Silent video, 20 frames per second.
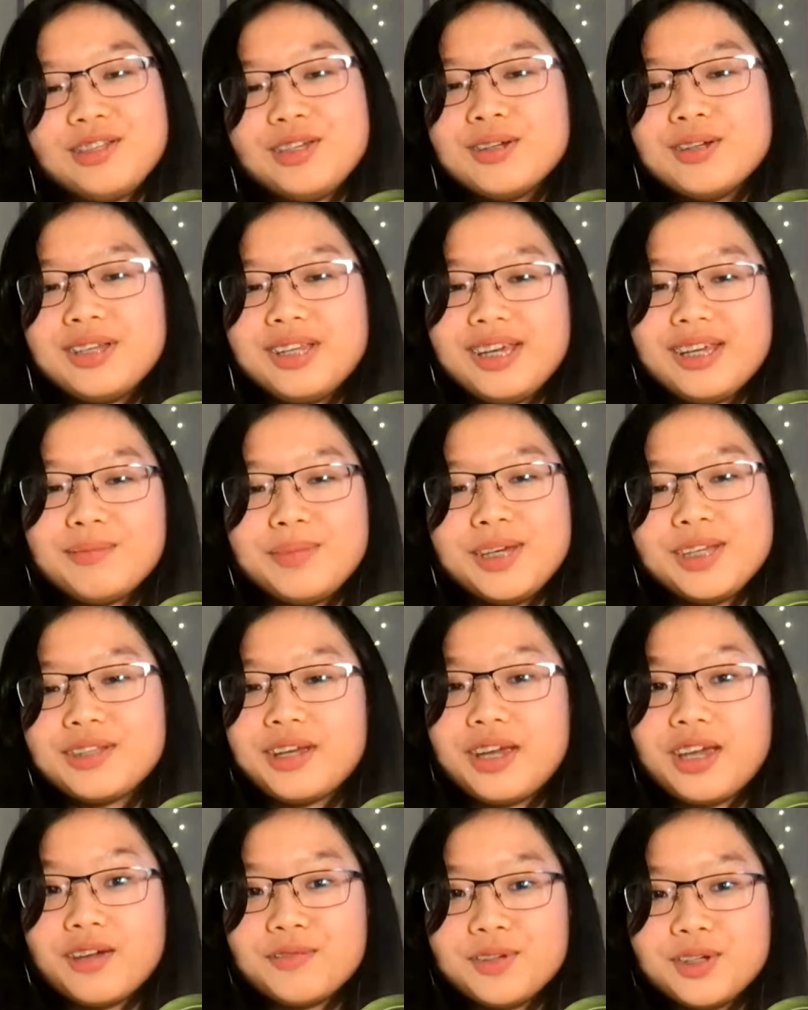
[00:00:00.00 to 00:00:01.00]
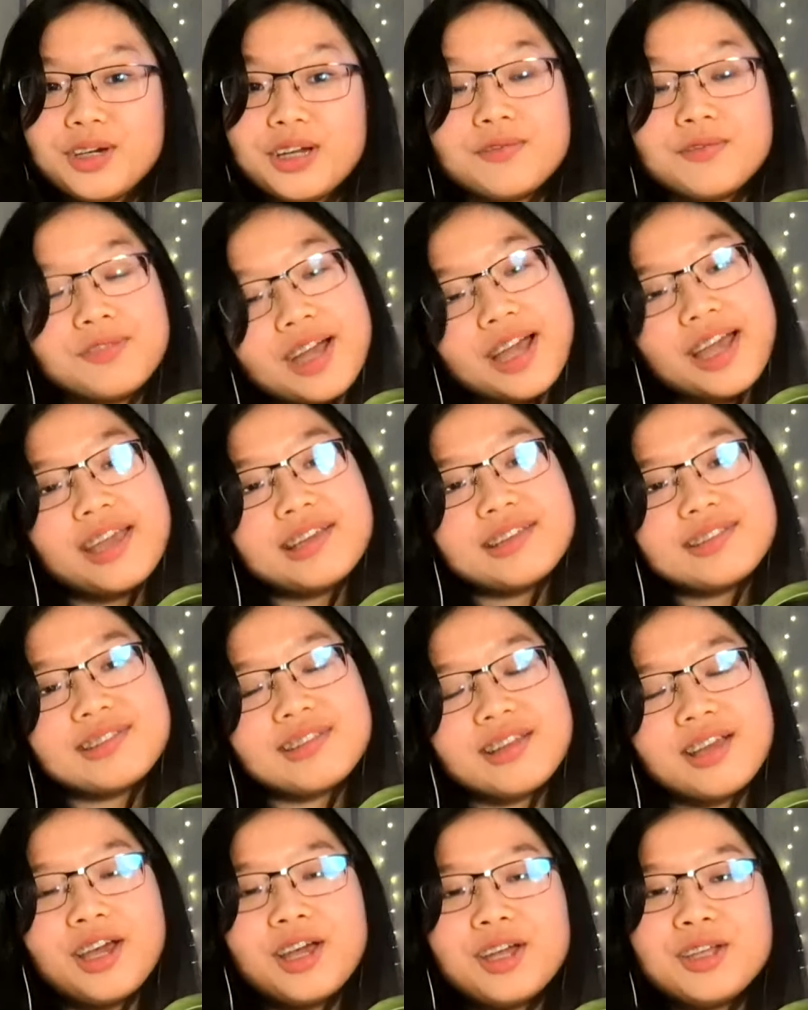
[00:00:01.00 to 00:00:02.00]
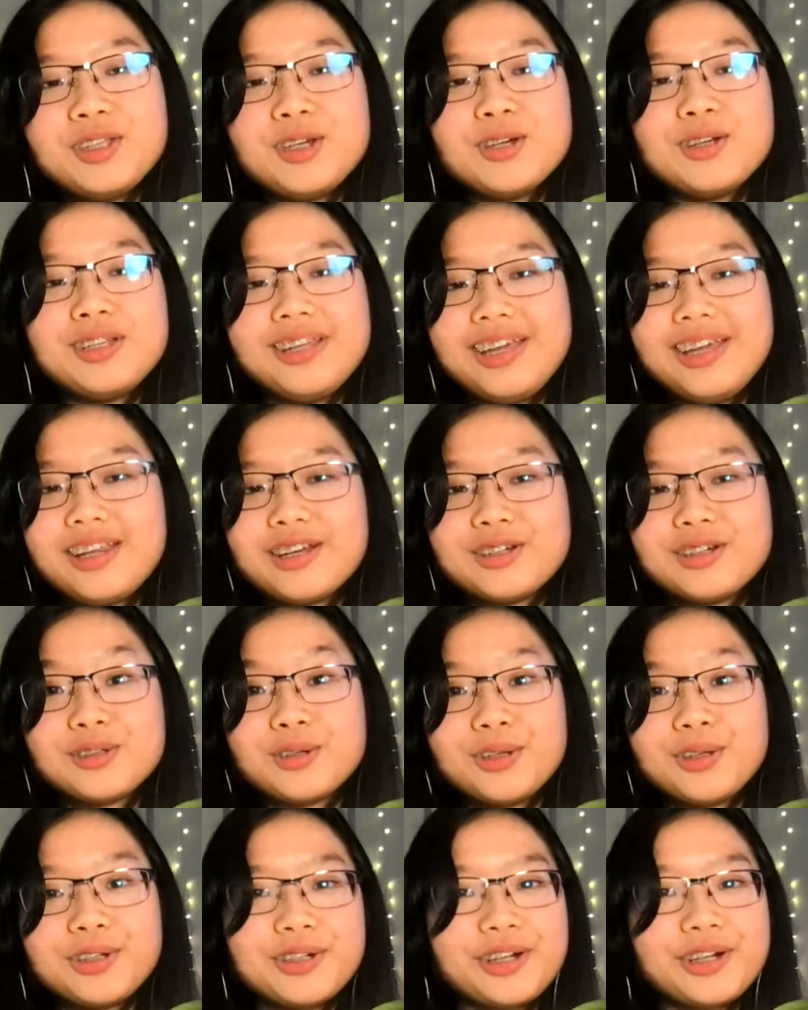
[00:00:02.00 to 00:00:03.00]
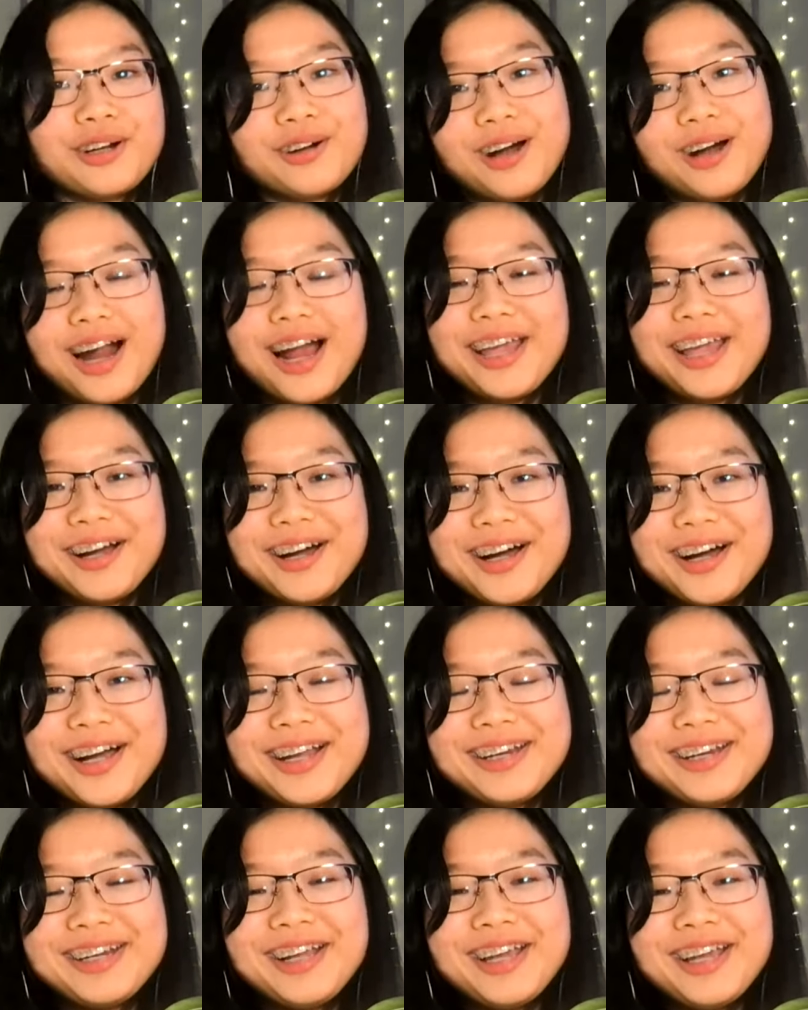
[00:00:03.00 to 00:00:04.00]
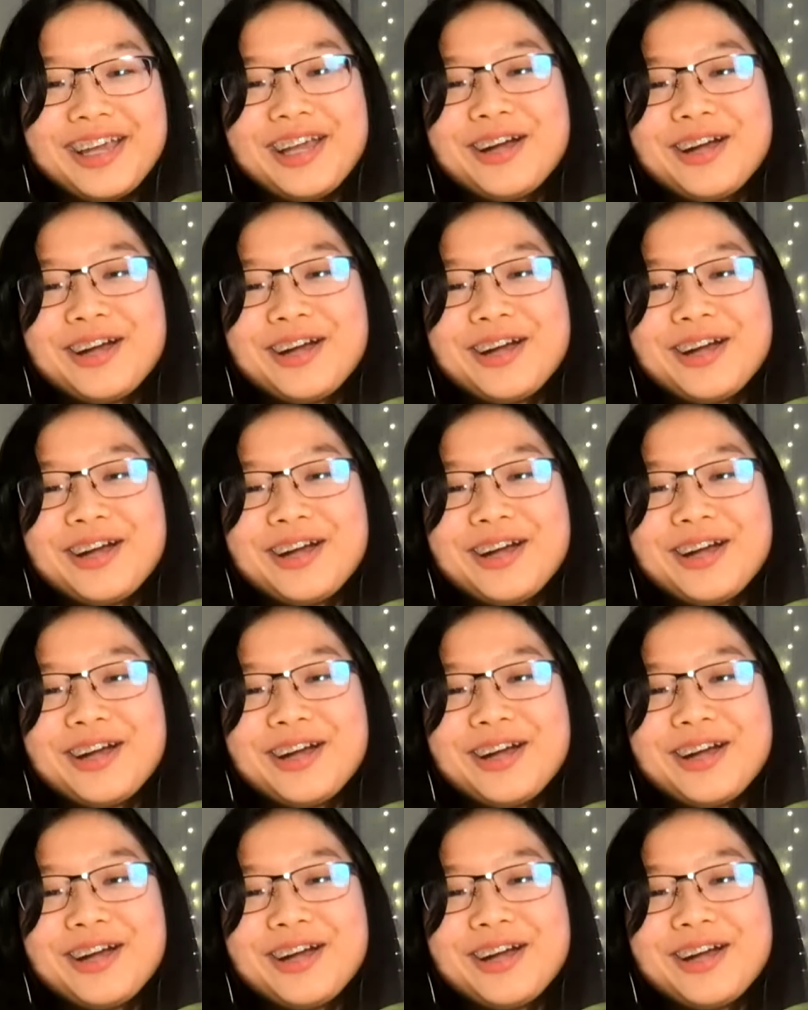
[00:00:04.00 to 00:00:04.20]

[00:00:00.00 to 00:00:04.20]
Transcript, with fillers: Do you need me to give you advice? Mm. Do you mm. need a shoulder to cry on?